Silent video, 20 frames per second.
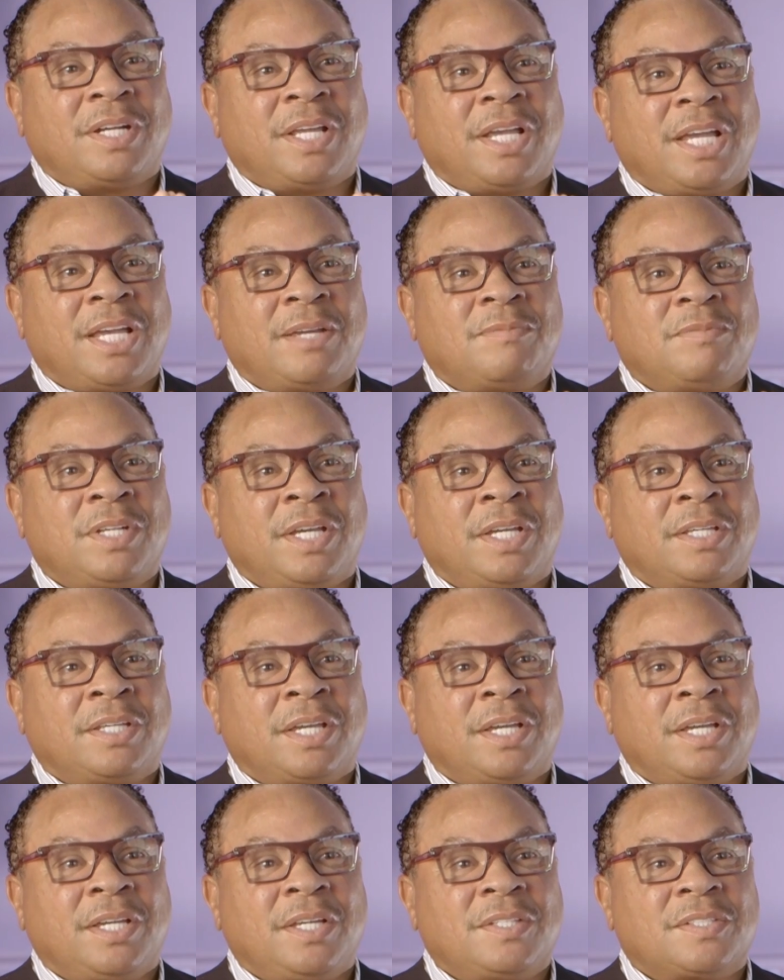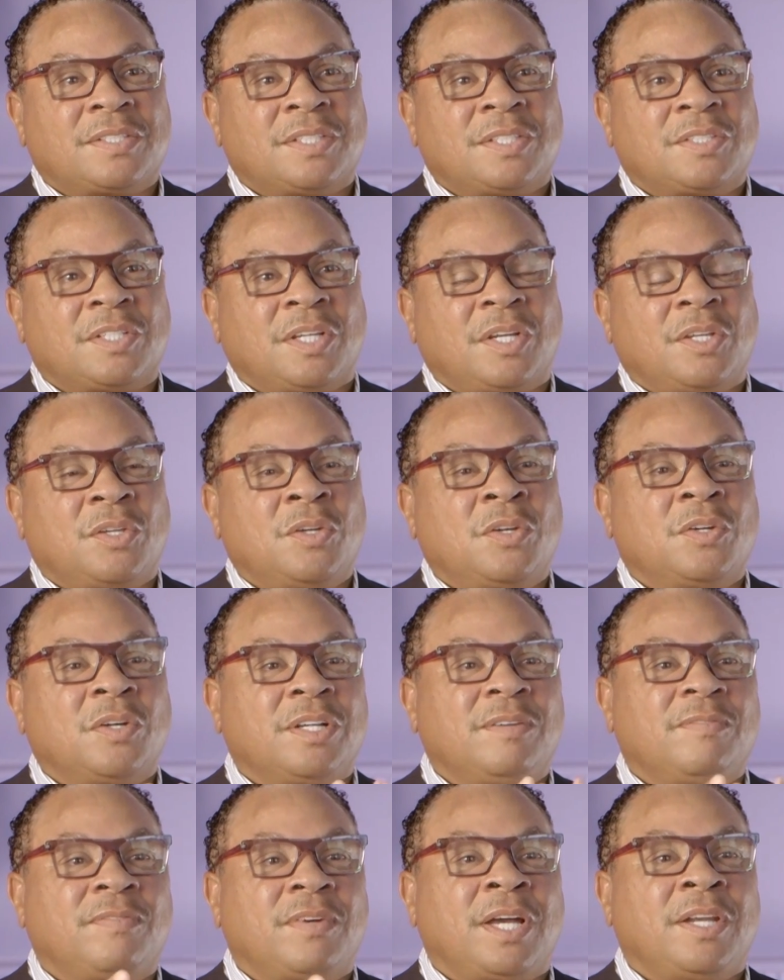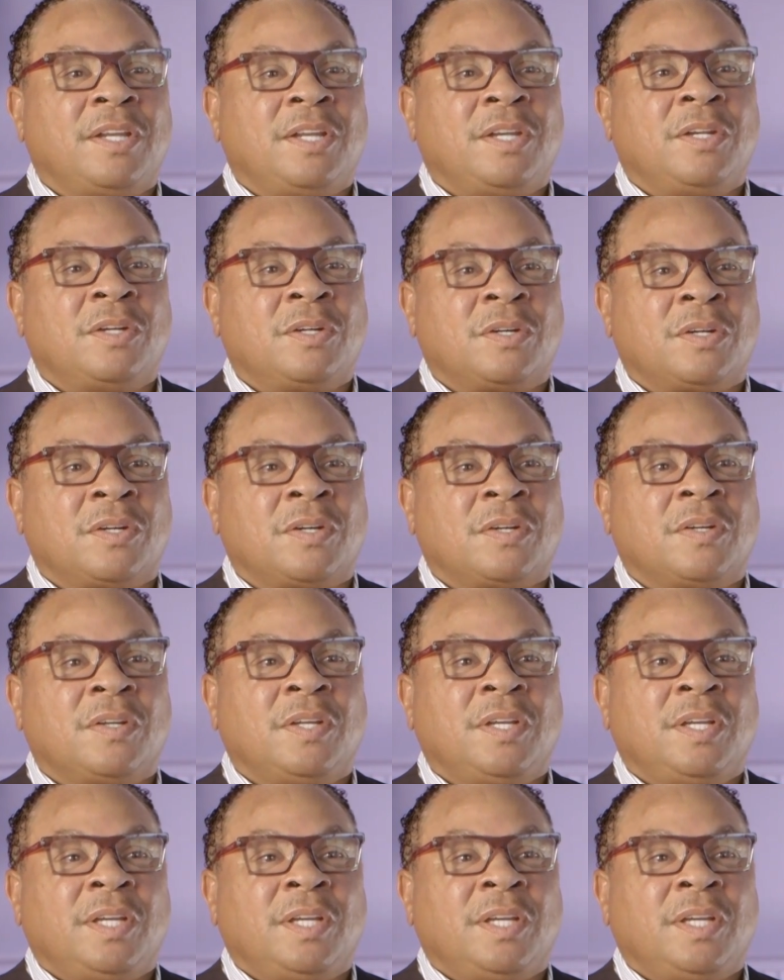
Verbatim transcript: and a half decades is that you're going to find in her